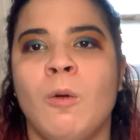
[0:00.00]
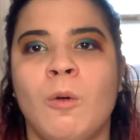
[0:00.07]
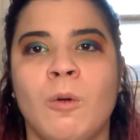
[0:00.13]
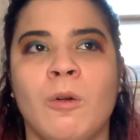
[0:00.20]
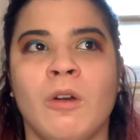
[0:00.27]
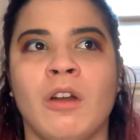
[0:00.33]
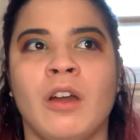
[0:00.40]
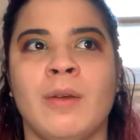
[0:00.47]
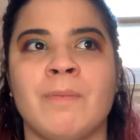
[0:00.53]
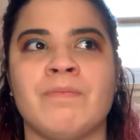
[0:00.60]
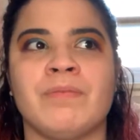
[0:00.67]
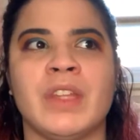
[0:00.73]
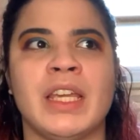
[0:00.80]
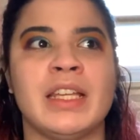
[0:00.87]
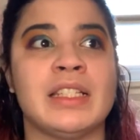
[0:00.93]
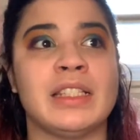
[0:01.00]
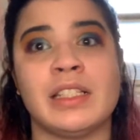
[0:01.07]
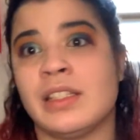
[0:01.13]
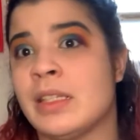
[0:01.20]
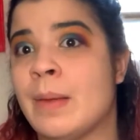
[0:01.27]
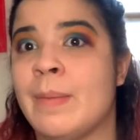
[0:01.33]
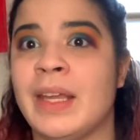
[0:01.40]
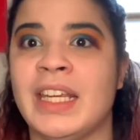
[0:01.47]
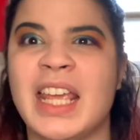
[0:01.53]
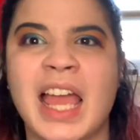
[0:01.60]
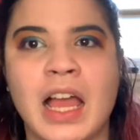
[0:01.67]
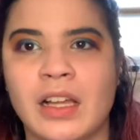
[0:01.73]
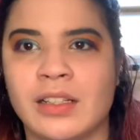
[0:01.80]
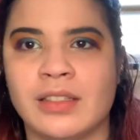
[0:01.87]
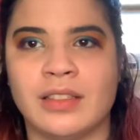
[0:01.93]
Or is this somebody
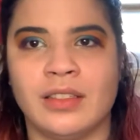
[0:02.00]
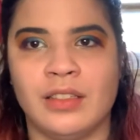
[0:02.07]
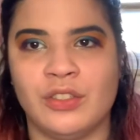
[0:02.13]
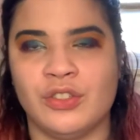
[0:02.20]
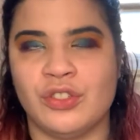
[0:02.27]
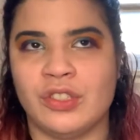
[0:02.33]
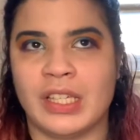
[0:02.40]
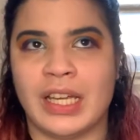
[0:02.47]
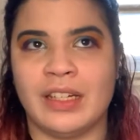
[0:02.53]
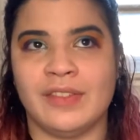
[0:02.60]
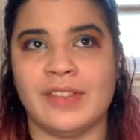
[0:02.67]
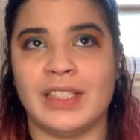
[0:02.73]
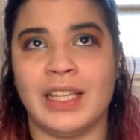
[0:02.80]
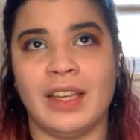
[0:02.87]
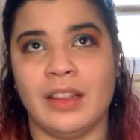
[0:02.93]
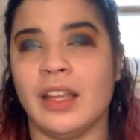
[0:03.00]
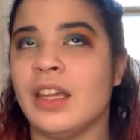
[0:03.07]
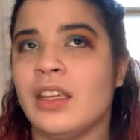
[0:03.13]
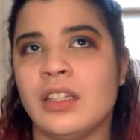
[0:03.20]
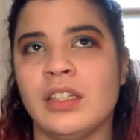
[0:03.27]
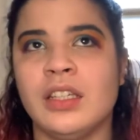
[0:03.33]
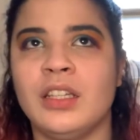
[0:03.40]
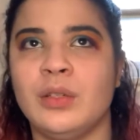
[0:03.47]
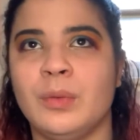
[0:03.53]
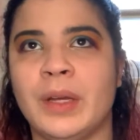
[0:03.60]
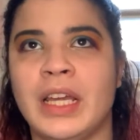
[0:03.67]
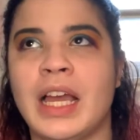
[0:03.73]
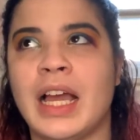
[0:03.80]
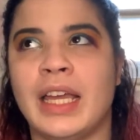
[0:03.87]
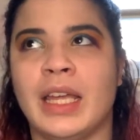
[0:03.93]
else? And he's just kind of saying like, in a
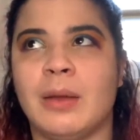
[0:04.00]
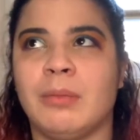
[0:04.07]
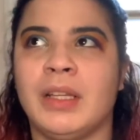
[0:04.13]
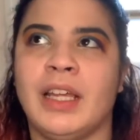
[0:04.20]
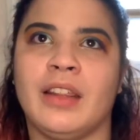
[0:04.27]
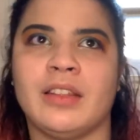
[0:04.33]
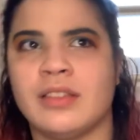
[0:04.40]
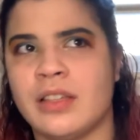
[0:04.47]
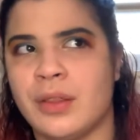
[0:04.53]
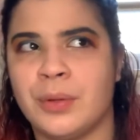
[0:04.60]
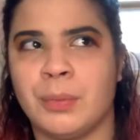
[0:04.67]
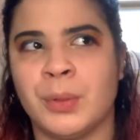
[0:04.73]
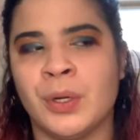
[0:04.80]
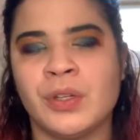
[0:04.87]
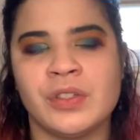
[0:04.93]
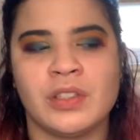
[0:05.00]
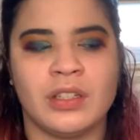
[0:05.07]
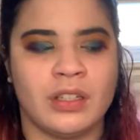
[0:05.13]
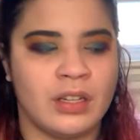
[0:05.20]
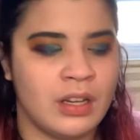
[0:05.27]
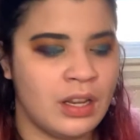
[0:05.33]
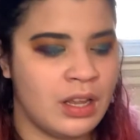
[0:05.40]
way, I am like this other person.